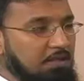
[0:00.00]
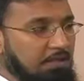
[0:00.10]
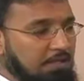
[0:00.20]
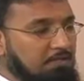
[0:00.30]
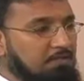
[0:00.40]

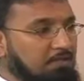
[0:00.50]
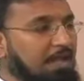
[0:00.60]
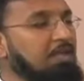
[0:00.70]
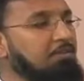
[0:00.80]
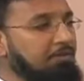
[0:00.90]
Eid
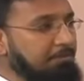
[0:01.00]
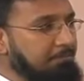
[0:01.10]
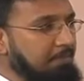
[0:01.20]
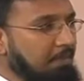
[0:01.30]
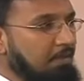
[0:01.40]
gathering.
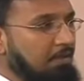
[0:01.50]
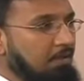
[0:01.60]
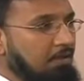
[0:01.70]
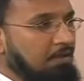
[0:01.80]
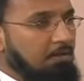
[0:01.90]

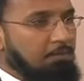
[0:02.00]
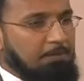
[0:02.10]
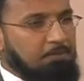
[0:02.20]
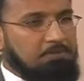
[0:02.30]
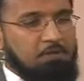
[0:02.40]
People